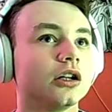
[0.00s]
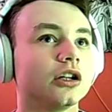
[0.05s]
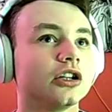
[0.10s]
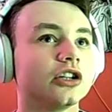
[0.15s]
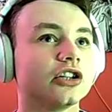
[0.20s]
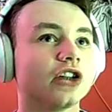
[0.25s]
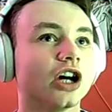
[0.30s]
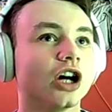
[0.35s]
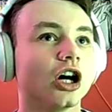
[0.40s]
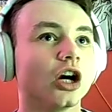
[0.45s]

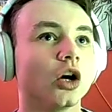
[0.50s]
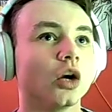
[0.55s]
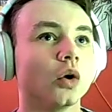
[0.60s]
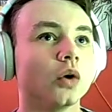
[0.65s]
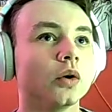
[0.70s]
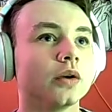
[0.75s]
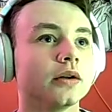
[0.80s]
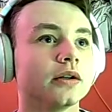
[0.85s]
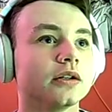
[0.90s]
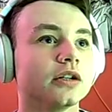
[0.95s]
Go.
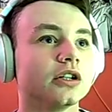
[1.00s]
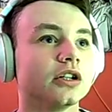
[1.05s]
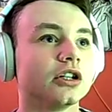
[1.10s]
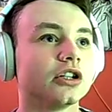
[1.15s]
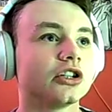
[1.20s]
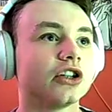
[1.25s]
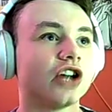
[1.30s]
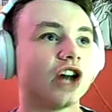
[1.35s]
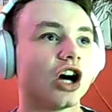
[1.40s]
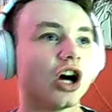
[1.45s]

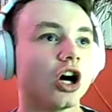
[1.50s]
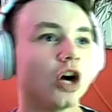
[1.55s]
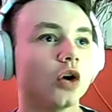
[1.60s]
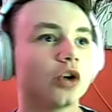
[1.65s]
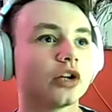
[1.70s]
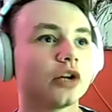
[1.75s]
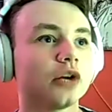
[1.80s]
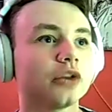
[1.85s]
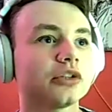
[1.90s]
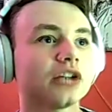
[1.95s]
Go,
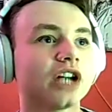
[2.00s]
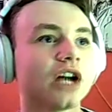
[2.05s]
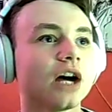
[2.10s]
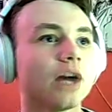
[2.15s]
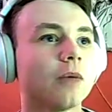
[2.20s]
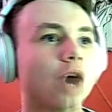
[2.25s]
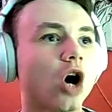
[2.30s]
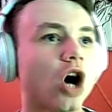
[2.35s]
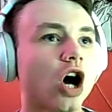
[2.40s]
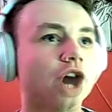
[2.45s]
go, come
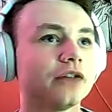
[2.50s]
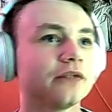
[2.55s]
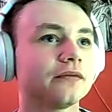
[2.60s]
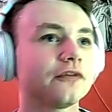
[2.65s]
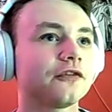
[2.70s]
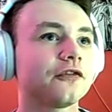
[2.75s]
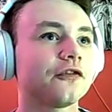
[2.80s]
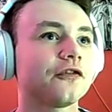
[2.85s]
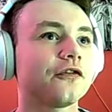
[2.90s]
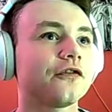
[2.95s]
on!
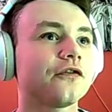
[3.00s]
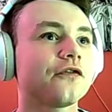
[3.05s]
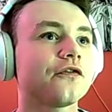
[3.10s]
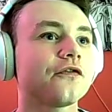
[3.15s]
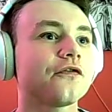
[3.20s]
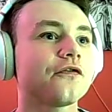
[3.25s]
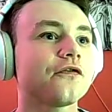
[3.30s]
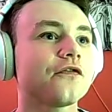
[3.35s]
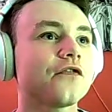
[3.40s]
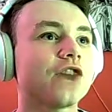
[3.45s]

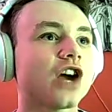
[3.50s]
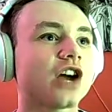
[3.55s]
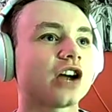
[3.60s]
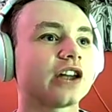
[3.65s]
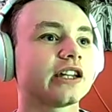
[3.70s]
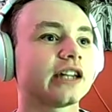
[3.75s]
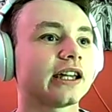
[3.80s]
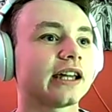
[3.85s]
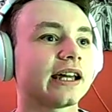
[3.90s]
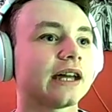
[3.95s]

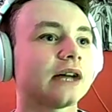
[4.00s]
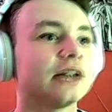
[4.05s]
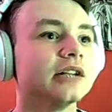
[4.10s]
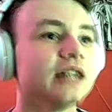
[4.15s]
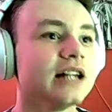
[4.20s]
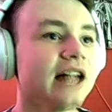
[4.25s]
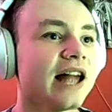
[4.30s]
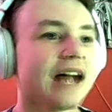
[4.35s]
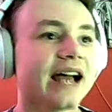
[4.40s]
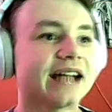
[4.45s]
Fucking hell.
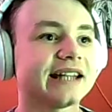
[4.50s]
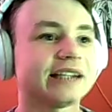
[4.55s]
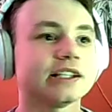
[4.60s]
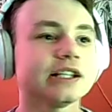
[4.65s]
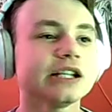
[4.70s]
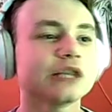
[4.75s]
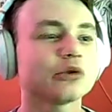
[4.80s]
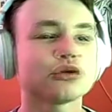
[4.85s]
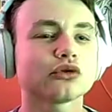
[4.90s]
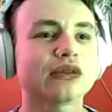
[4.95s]
Hey, it
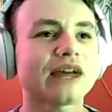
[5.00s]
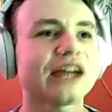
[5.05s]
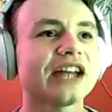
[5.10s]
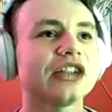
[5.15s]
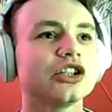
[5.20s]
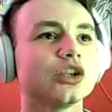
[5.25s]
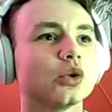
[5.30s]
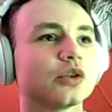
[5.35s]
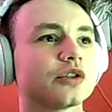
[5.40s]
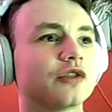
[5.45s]
was
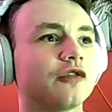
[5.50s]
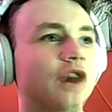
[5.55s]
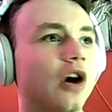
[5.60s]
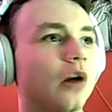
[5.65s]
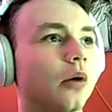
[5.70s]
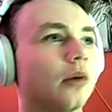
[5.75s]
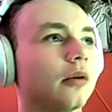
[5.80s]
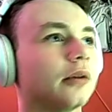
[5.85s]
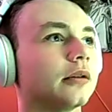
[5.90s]
Randall's fault!